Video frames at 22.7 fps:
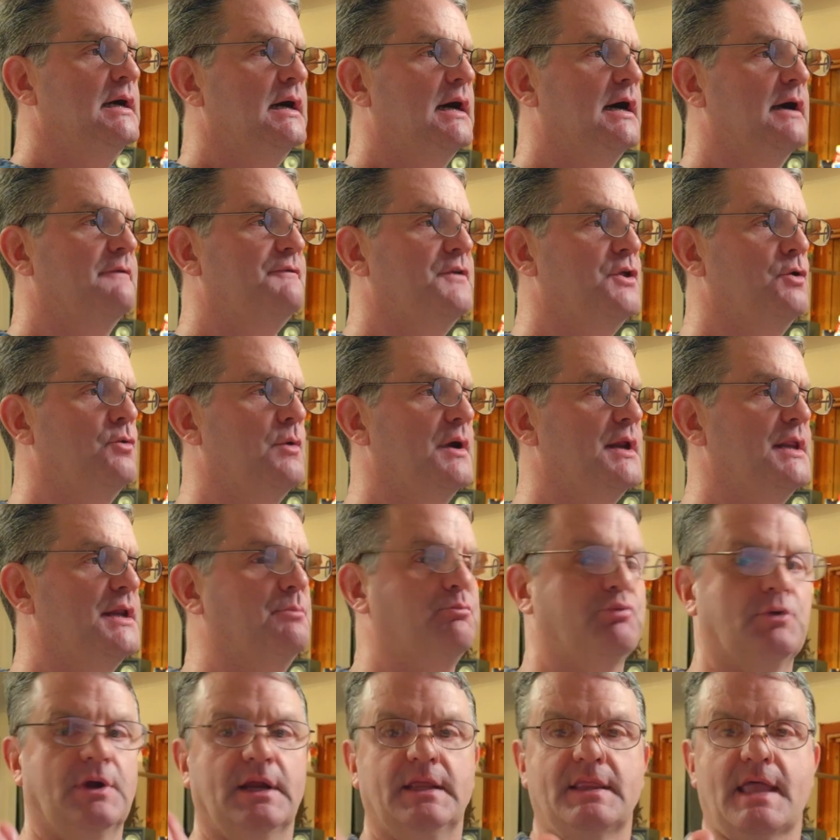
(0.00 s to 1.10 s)
If you wanted to
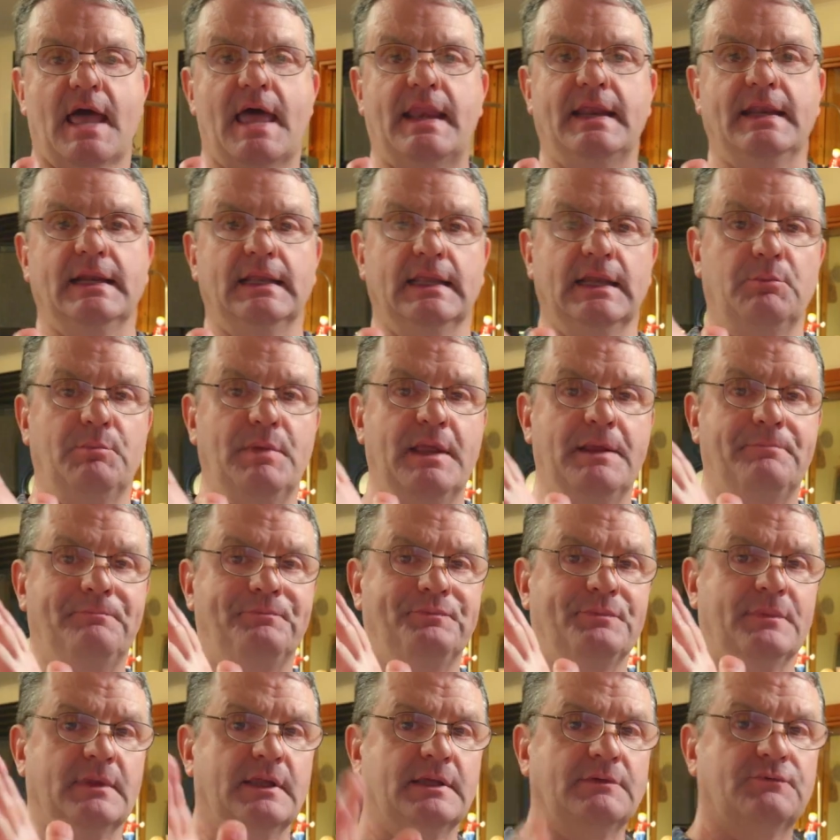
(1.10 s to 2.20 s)
bring that in a little bit
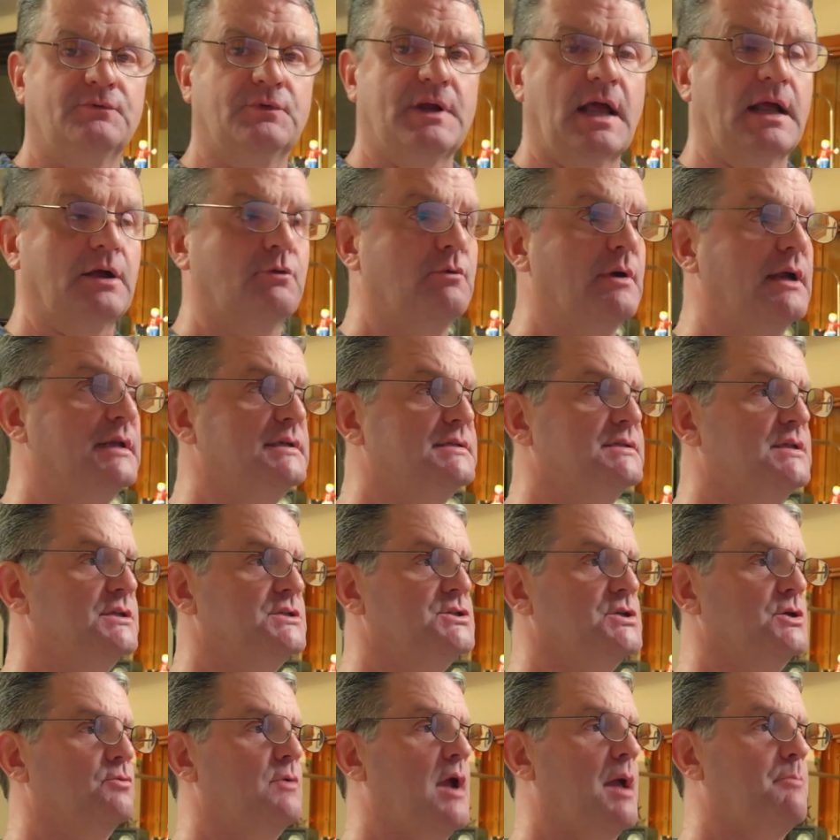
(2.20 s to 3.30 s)
for not quite
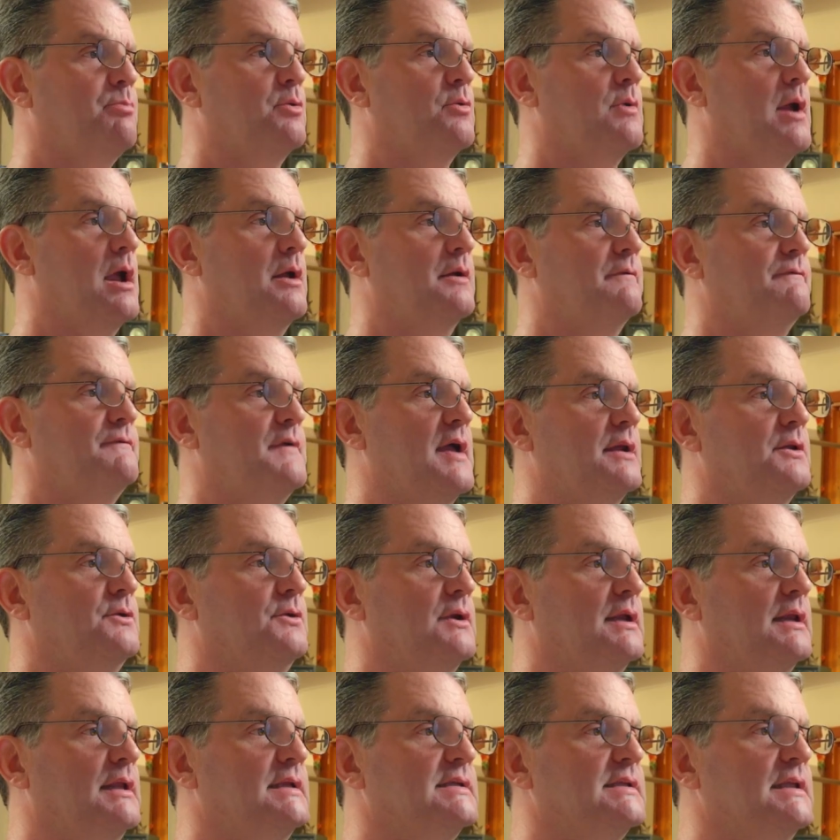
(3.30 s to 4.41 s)
such a wraparound effect, you
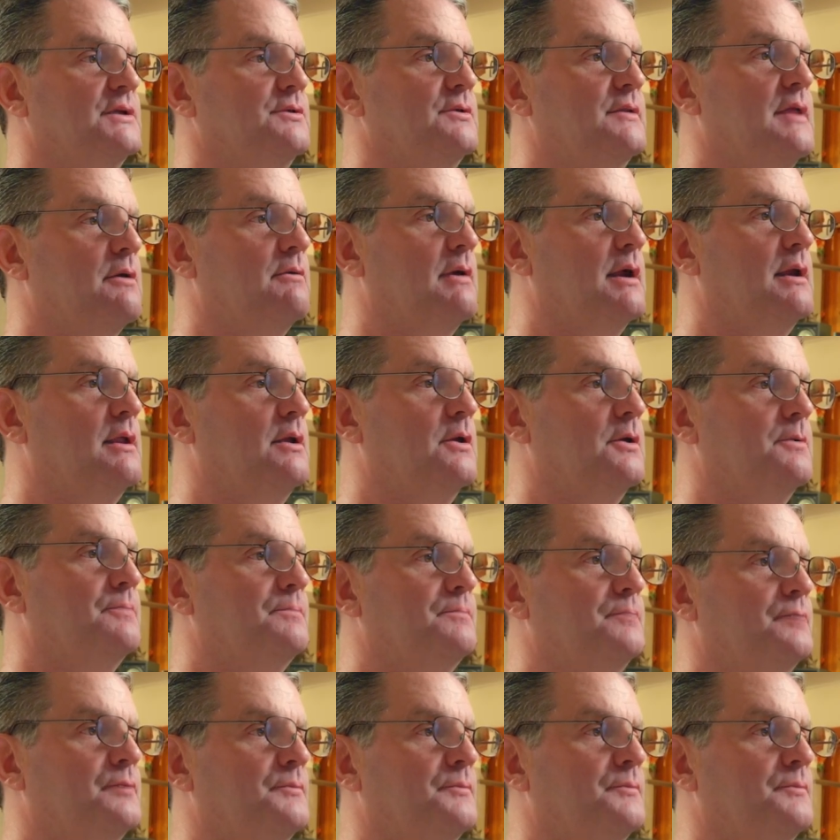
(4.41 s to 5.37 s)
can easily do that right here.